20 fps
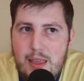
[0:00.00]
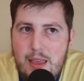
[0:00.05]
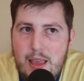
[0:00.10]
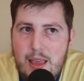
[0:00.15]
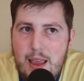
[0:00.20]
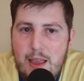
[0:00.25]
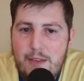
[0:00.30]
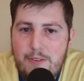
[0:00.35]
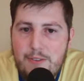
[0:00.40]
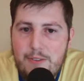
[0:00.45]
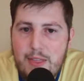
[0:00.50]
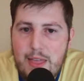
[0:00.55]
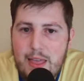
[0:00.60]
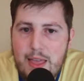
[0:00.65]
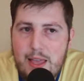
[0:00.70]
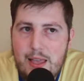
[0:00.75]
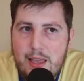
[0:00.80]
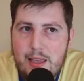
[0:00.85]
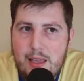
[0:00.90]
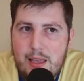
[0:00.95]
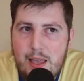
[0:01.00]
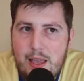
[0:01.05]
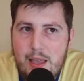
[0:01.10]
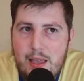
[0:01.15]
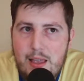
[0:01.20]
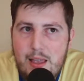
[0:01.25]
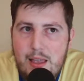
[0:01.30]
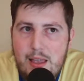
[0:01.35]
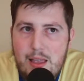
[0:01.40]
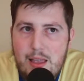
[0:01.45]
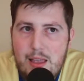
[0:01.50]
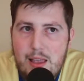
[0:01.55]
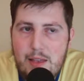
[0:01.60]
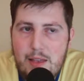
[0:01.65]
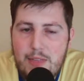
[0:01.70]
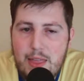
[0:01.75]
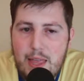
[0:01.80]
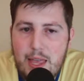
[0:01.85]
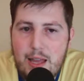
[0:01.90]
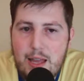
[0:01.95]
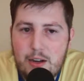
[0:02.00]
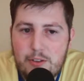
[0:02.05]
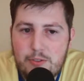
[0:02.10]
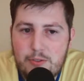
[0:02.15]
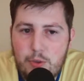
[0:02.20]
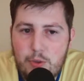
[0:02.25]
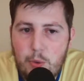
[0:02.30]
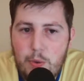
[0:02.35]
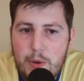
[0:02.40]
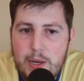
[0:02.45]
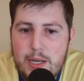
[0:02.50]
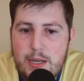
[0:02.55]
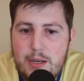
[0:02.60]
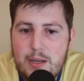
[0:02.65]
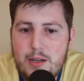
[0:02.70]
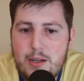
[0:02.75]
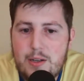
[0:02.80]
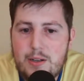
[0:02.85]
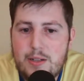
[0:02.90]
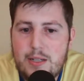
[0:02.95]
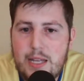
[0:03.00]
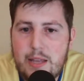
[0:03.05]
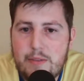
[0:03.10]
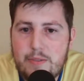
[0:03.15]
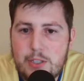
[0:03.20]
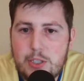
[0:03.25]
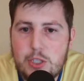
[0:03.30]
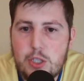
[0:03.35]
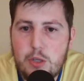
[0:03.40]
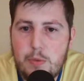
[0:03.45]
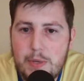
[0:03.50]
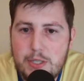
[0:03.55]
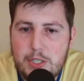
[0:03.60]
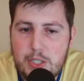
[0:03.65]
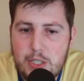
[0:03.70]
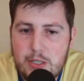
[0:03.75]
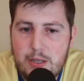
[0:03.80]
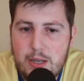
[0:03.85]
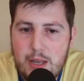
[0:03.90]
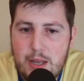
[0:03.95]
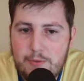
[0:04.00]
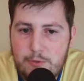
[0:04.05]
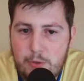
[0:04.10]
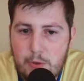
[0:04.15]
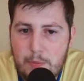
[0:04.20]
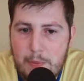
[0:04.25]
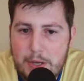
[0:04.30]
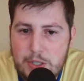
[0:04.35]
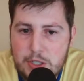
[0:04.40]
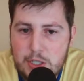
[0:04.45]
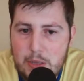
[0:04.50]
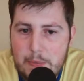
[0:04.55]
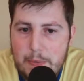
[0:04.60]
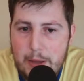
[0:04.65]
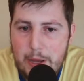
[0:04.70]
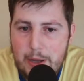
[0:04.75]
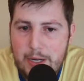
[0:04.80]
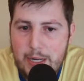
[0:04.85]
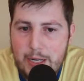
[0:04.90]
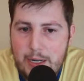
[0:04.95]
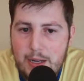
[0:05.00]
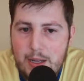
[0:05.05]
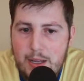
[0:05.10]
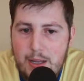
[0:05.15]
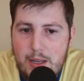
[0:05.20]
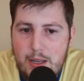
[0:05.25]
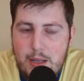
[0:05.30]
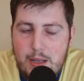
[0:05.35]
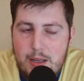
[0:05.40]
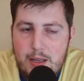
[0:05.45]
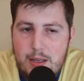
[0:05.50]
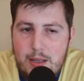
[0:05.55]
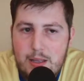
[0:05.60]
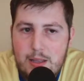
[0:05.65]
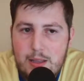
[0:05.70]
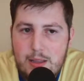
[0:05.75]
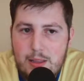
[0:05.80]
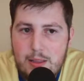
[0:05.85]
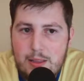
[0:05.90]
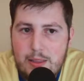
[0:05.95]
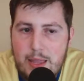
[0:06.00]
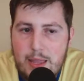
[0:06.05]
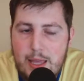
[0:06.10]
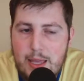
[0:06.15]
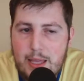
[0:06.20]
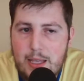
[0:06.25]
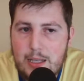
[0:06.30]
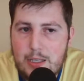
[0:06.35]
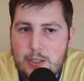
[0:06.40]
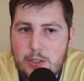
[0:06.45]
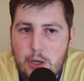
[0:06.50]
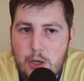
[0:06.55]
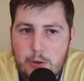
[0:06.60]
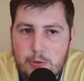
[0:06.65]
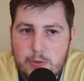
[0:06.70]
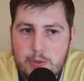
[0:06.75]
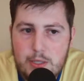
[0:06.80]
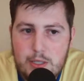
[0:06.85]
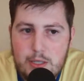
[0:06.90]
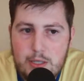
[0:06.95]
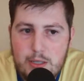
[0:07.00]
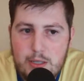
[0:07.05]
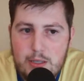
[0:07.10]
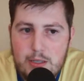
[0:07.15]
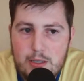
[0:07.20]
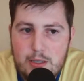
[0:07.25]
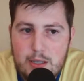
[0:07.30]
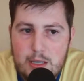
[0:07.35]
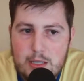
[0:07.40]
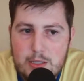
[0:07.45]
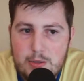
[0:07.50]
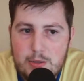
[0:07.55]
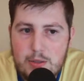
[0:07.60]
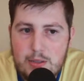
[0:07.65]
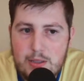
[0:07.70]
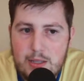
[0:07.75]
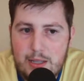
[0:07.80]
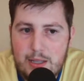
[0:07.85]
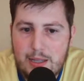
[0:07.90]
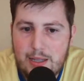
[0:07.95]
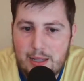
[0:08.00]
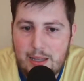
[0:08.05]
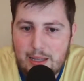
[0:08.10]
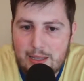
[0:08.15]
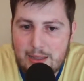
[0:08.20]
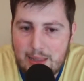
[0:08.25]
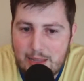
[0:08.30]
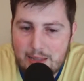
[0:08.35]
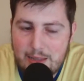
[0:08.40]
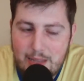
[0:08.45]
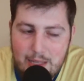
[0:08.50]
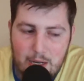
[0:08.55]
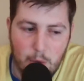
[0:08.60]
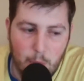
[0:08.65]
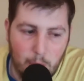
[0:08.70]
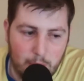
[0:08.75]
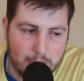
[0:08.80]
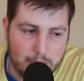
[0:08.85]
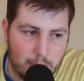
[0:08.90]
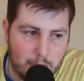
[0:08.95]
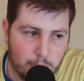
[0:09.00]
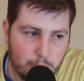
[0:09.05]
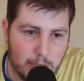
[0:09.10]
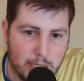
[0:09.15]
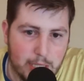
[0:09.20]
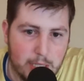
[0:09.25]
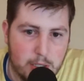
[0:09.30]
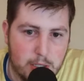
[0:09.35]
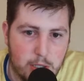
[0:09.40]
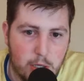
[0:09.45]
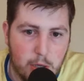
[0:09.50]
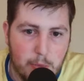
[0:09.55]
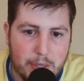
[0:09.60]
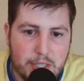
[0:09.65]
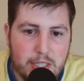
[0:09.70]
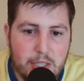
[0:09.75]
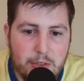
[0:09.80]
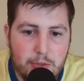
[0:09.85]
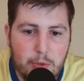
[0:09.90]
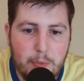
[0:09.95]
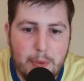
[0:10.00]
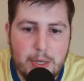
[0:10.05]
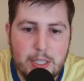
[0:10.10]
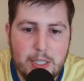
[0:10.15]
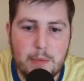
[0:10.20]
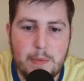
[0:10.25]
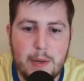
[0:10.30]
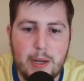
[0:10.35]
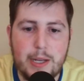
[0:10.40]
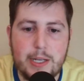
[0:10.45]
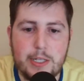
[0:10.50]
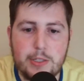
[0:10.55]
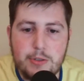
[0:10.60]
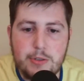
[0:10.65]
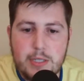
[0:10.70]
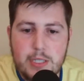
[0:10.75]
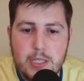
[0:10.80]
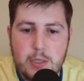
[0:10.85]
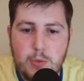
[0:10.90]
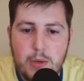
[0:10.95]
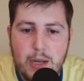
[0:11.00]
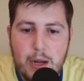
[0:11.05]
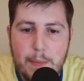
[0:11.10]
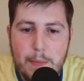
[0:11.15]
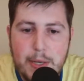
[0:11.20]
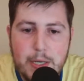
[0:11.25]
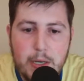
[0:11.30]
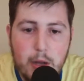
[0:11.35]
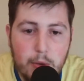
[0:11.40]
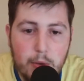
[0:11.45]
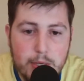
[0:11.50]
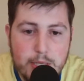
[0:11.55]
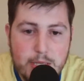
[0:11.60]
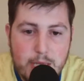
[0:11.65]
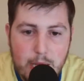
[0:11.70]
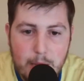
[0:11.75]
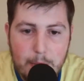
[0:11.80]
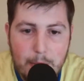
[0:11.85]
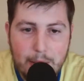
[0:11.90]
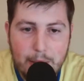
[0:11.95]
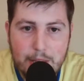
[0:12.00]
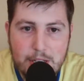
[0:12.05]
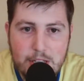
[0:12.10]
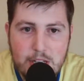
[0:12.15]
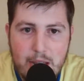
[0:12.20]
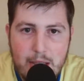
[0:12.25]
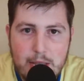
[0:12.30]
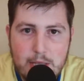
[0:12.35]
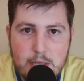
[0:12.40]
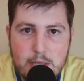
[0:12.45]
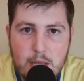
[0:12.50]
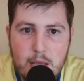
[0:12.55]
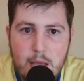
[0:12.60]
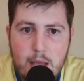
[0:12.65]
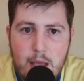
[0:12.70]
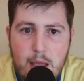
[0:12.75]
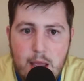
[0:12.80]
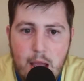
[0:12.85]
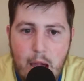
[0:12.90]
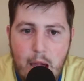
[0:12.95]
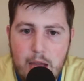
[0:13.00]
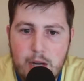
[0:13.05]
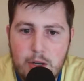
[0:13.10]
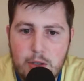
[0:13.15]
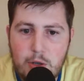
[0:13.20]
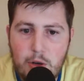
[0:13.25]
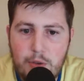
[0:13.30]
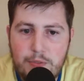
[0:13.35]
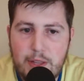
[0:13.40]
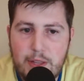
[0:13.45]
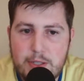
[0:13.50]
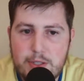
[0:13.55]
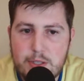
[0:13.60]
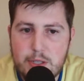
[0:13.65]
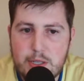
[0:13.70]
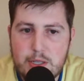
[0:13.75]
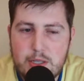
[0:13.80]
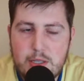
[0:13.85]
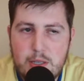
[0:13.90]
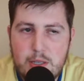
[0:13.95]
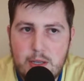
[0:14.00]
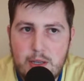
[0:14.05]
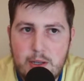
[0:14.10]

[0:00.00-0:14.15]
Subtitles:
if they can avoid giving too much information about it, they don't. It's like they don't want to release too much information about injuries, is what I've been noticing about the Jazz. I don't know if that's just